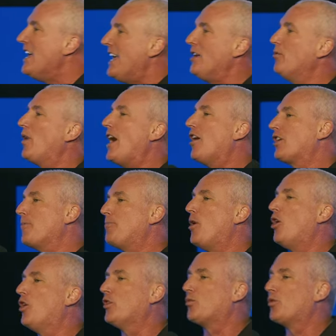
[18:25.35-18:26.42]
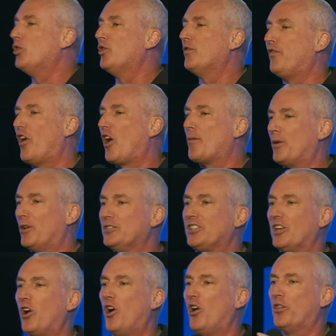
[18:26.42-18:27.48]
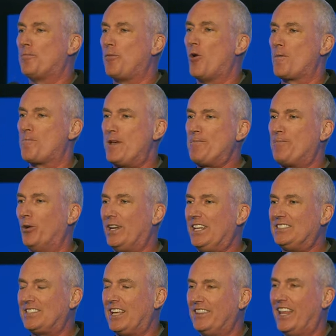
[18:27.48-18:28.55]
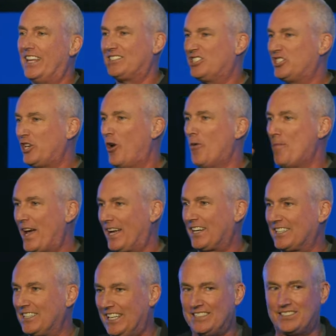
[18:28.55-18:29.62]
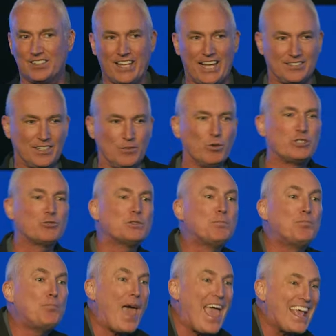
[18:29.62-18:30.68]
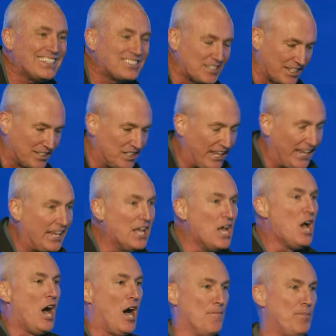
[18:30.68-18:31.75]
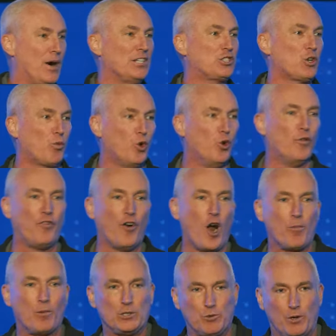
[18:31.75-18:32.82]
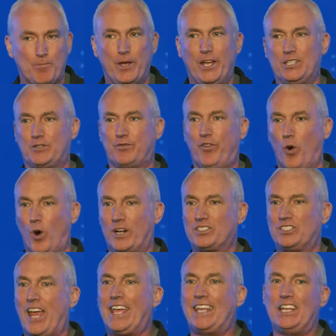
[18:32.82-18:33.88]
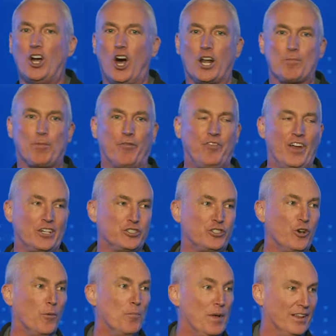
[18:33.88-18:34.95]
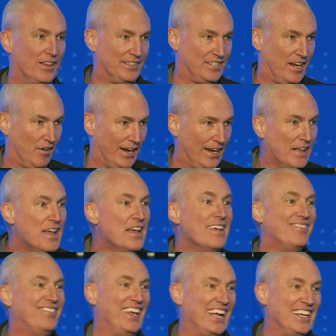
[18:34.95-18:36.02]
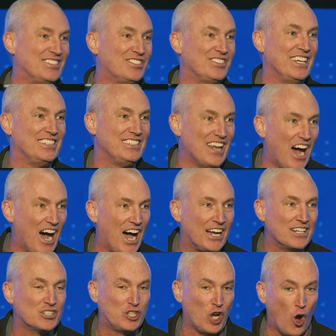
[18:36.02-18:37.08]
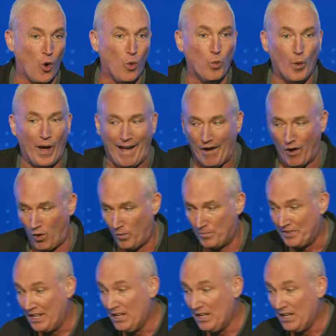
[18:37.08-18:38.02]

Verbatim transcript: He riled up all the rural farmers and all the poor people, and he said, "Let's show Megacles a lesson," which was basically a bunch of rural farmers with pitchforks taking on a professional military. This did not go well.